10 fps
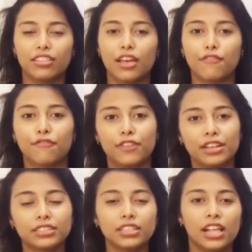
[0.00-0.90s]
the
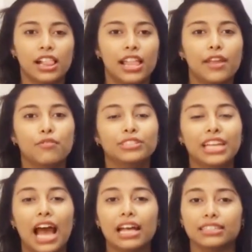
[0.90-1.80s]
first language
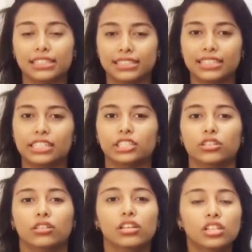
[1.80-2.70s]

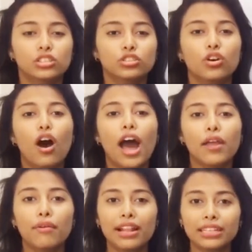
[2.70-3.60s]
acquisition. So
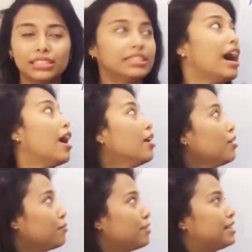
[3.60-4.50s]
I will
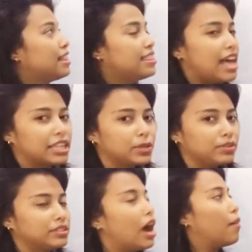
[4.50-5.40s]
start with the
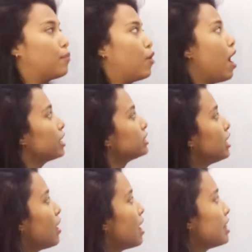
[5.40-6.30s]
nativist approach.
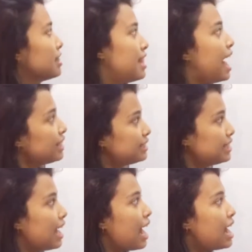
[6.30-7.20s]
The
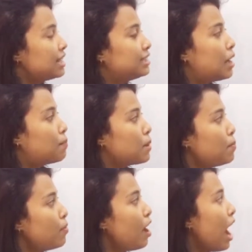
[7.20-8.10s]
idea that
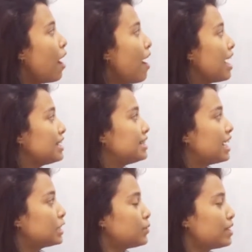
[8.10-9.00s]
people have a
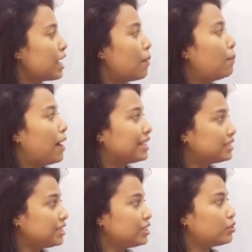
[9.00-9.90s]
native
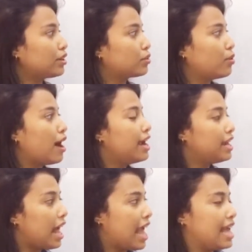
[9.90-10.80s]
capacity to
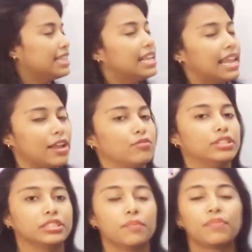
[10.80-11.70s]
acquire any
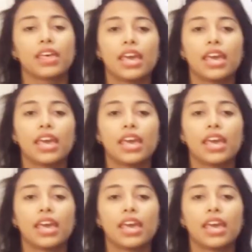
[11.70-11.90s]
language.